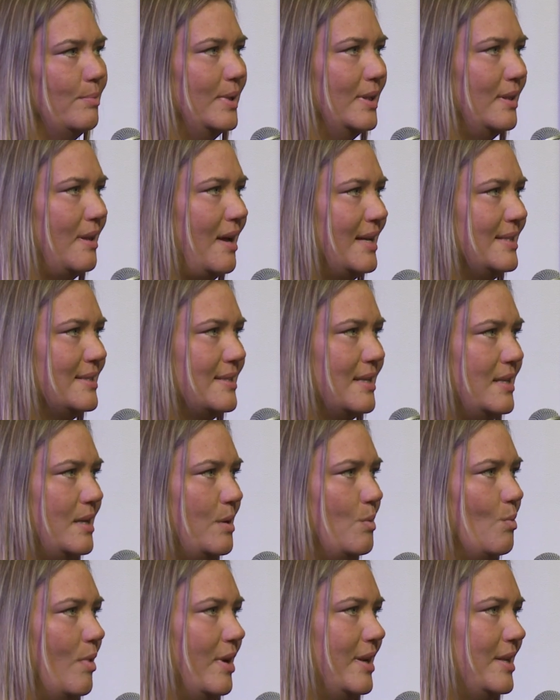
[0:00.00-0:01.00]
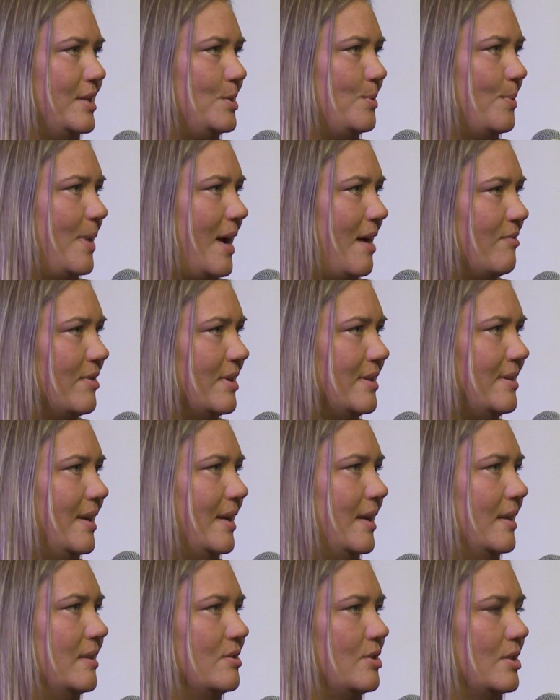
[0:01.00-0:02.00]
realized I didn't want to do
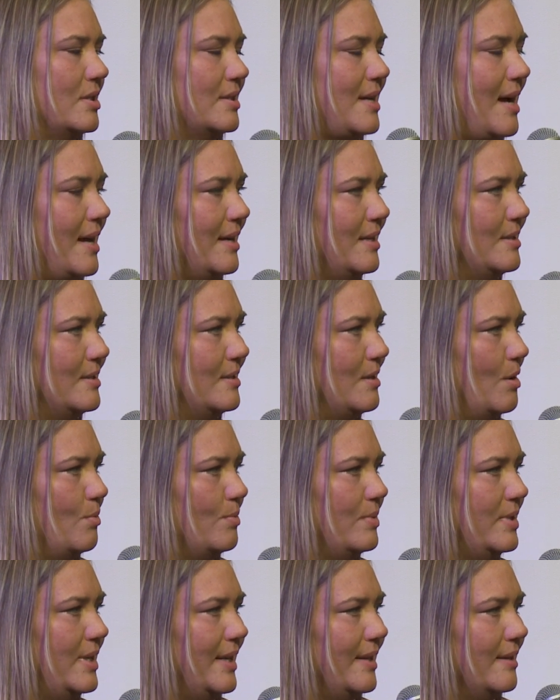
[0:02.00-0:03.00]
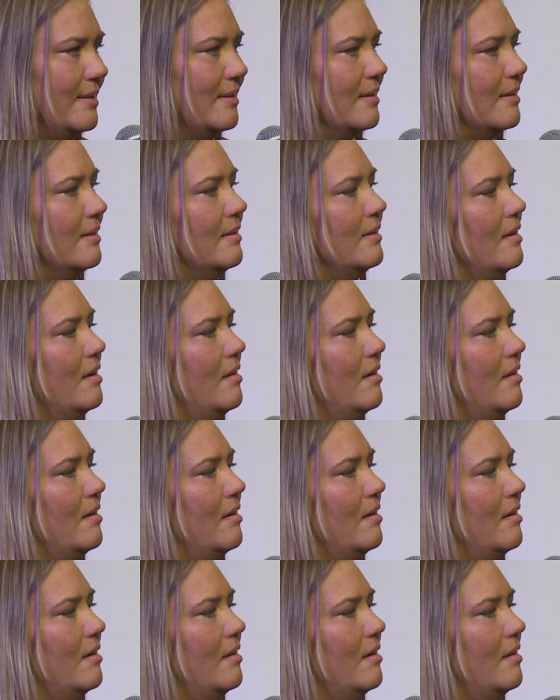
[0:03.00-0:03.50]
everything, and just kind of zoned in